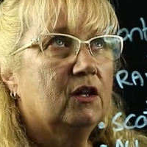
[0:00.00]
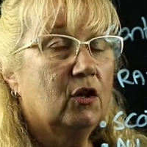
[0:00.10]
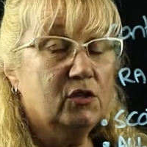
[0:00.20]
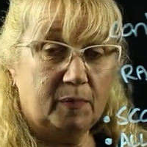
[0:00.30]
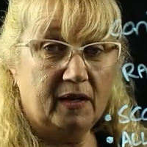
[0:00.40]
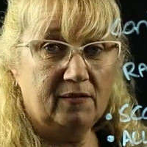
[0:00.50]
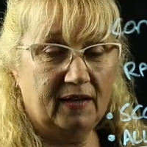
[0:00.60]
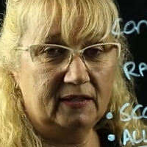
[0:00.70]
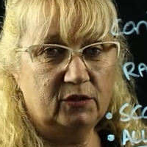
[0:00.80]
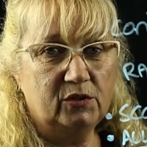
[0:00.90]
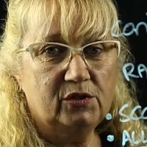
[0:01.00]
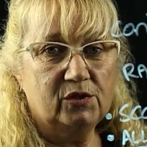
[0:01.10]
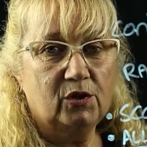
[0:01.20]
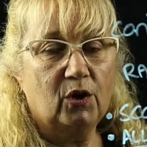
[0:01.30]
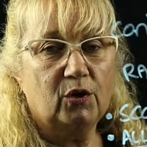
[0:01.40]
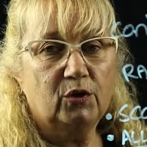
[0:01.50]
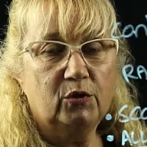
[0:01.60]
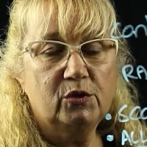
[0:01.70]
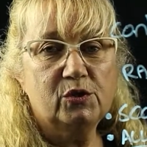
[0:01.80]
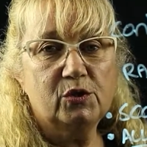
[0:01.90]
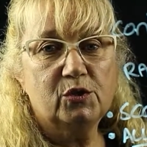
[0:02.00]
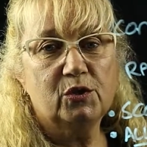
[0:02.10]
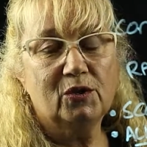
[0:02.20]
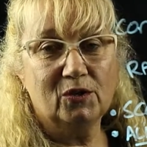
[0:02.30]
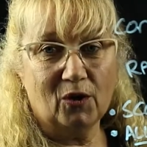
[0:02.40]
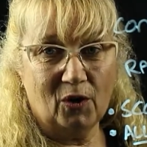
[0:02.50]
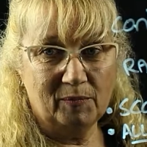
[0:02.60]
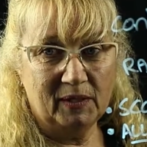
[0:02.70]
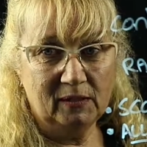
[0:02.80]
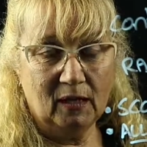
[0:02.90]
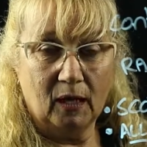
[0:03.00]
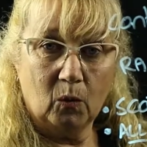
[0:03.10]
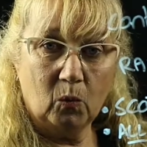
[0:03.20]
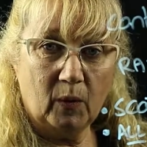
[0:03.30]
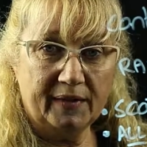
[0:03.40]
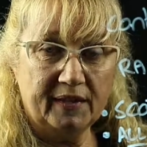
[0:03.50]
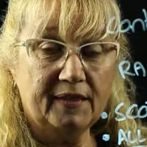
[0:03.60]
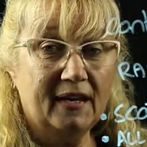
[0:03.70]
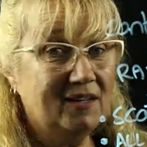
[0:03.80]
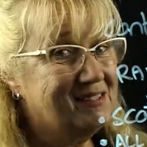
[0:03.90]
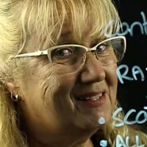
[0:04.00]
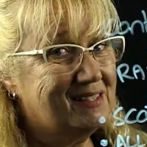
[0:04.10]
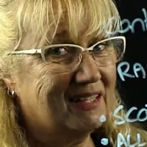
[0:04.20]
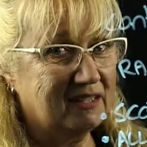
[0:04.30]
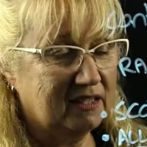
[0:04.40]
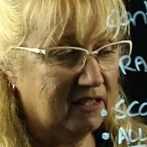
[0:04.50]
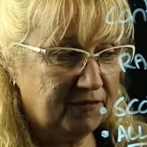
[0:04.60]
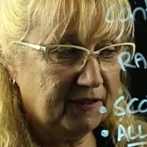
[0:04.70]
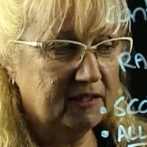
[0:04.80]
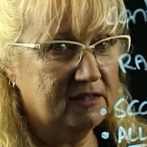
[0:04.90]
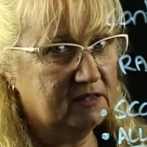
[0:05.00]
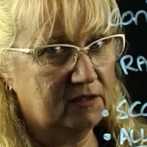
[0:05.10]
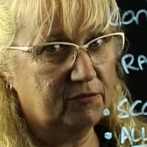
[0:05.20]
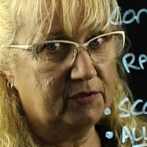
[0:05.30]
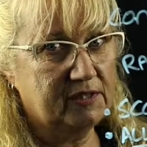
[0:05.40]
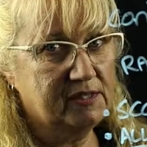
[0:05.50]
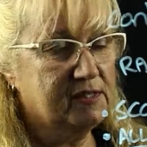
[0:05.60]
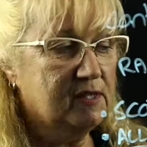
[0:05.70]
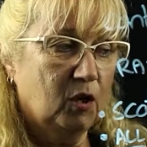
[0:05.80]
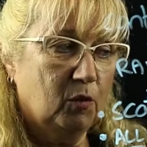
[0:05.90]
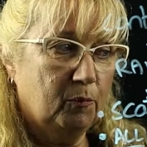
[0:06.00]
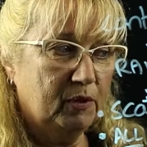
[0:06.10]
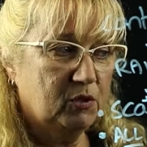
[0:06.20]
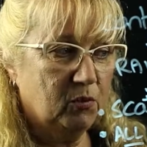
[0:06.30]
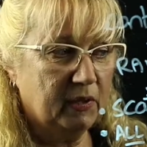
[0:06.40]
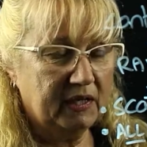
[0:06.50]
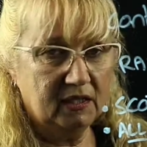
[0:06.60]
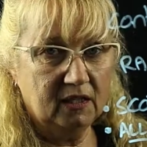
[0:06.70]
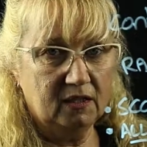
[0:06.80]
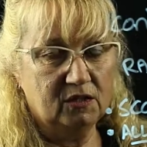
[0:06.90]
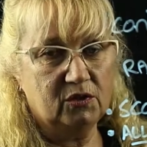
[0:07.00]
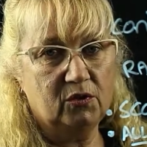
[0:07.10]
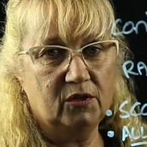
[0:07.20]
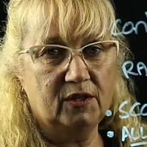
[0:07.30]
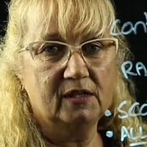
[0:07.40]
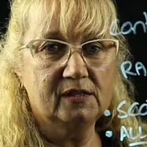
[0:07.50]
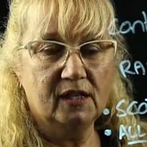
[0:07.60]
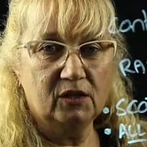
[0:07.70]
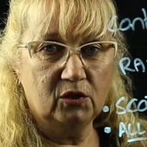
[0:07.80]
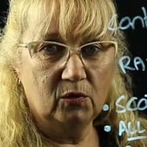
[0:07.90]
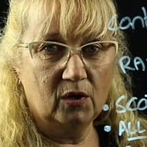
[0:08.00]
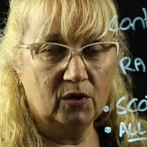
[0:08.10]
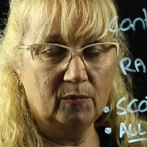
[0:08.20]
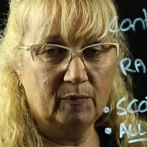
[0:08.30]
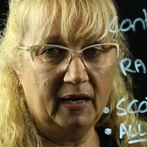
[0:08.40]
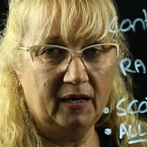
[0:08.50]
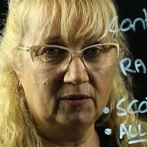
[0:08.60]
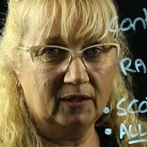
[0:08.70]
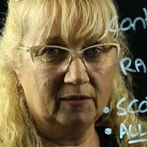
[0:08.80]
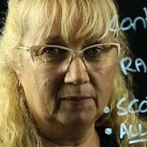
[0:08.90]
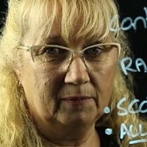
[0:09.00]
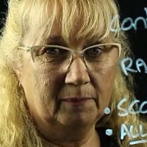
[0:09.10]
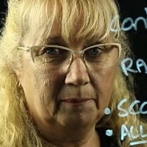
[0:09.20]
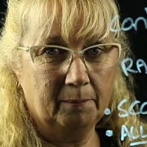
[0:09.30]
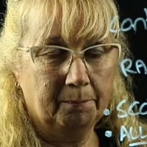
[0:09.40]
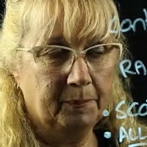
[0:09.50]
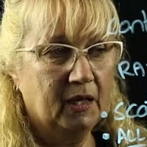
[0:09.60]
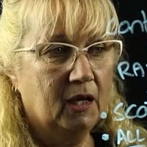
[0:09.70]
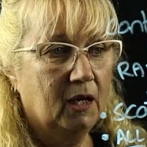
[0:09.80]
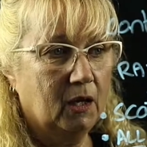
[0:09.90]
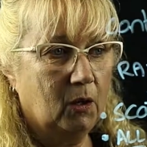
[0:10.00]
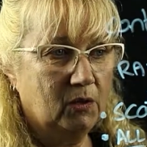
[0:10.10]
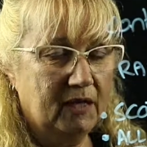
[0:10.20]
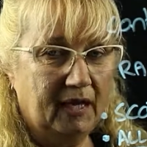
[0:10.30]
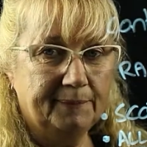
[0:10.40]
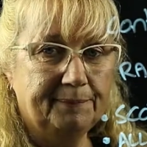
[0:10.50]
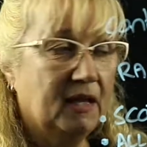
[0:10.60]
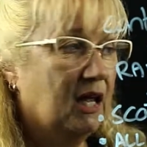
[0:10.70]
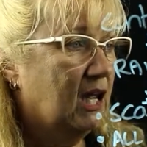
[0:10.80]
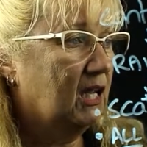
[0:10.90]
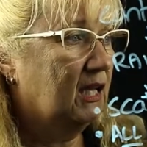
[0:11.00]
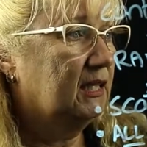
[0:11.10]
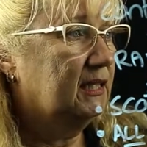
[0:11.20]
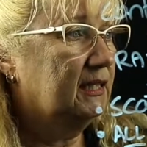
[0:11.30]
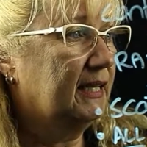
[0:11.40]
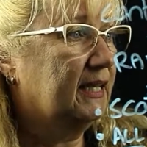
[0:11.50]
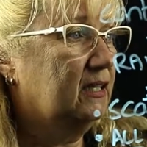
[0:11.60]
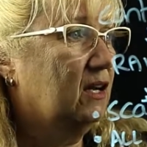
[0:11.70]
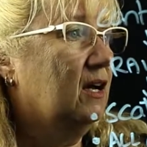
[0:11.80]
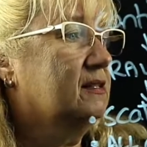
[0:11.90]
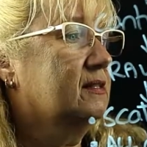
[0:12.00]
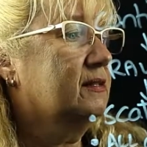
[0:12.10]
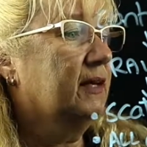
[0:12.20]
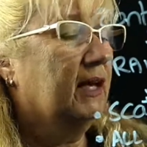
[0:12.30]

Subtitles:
Those p-values are used to determine whether there is a significant difference between the two things that you are comparing. Okay, lucky last.